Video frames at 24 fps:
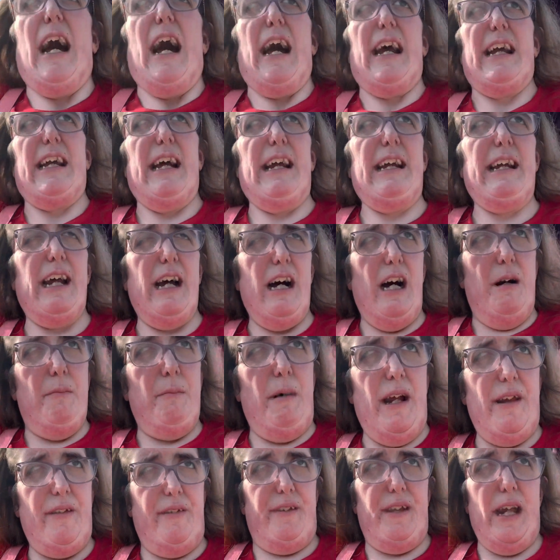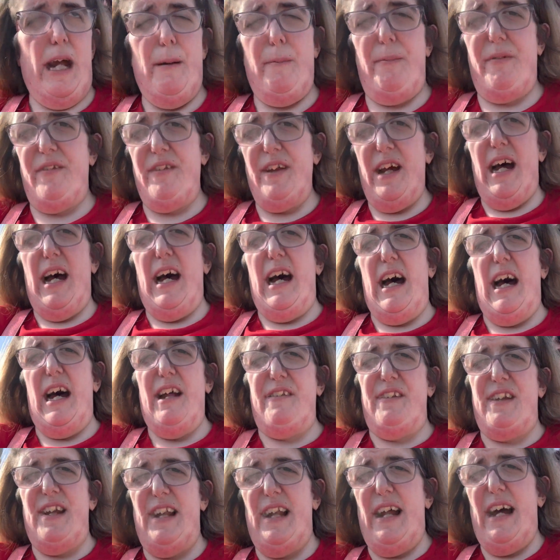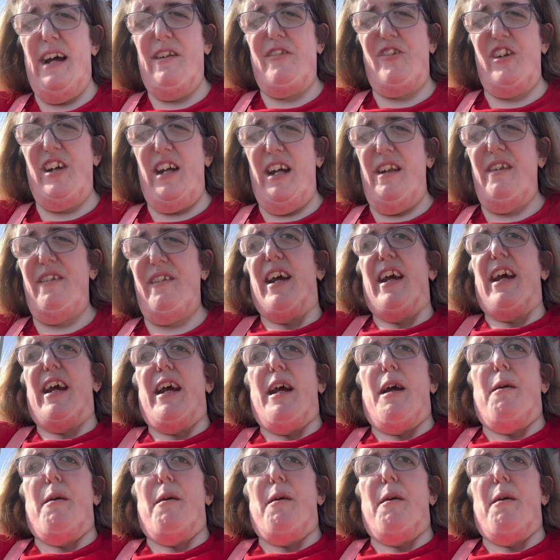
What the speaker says: I gotta get all my steps at the Legends